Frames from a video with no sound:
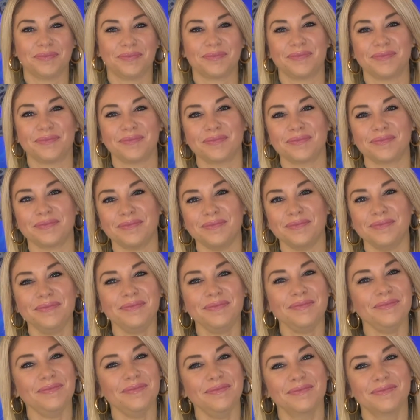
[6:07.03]

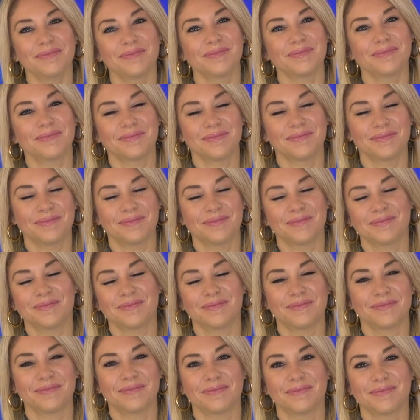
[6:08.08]

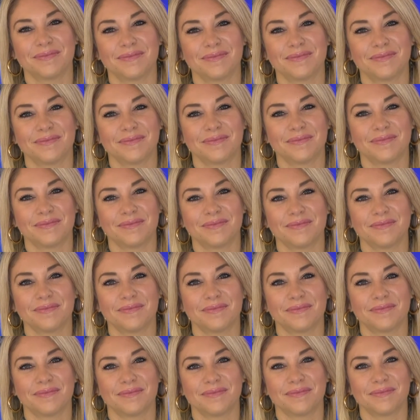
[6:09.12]

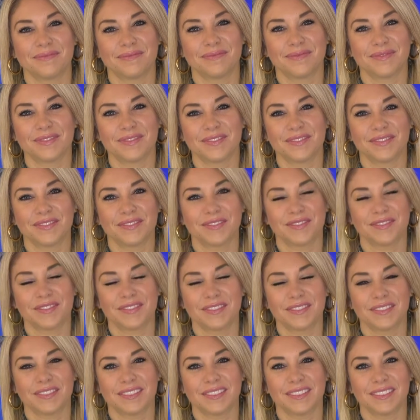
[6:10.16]

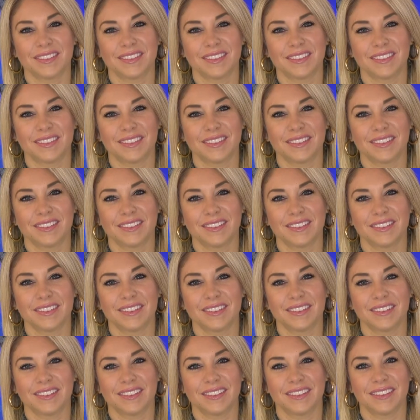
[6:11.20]

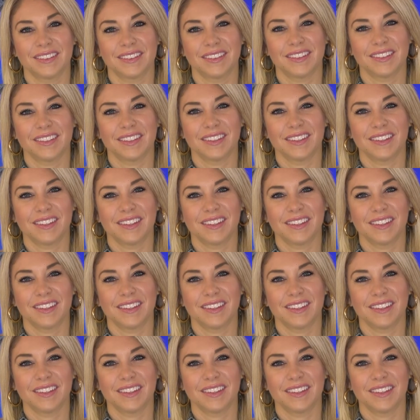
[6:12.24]
No words are spoken by the person on screen.